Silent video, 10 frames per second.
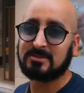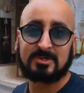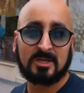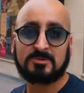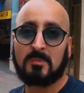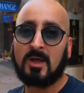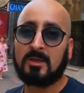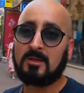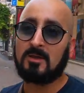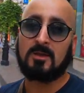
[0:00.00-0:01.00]
to change
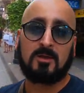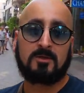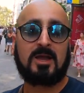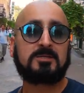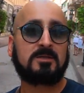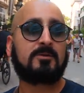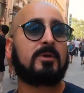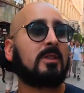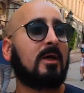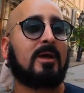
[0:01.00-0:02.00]
money, you actually
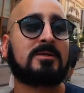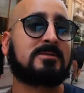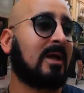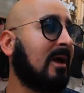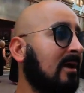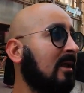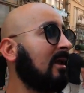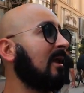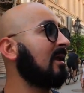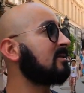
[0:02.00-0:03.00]
realize that
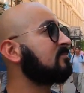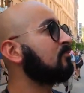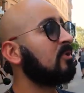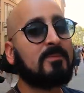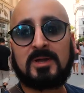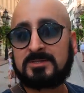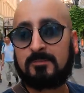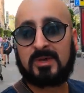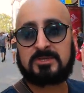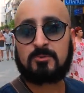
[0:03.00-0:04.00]
it's pretty much the
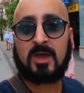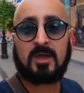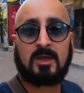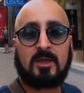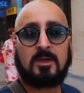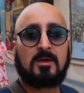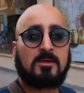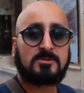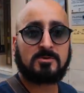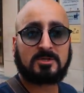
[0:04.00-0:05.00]
best rate
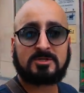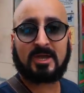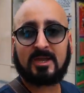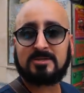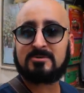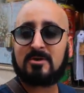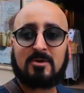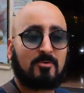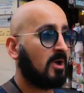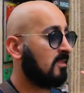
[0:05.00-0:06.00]
to exchange
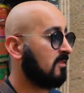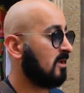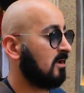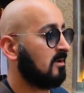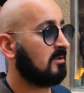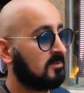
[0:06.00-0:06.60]
right there.